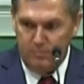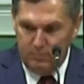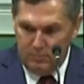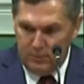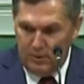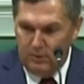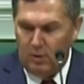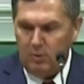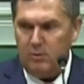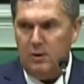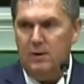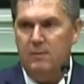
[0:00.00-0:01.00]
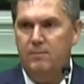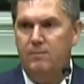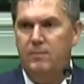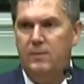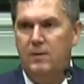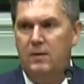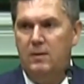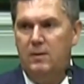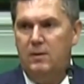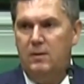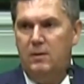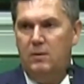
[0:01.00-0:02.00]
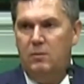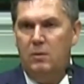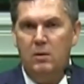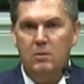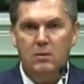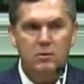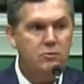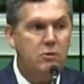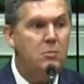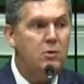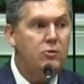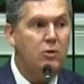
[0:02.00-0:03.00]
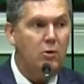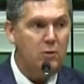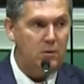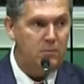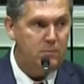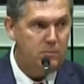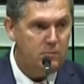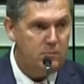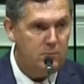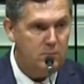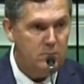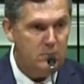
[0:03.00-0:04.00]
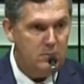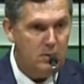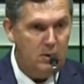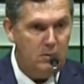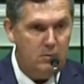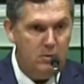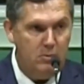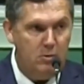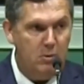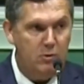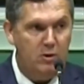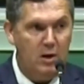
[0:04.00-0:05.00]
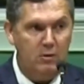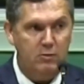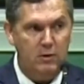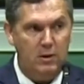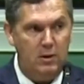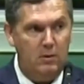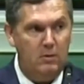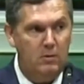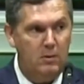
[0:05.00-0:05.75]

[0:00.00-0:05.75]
I need to talk to you. Well, there's too much talking. Okay, too much counseling here.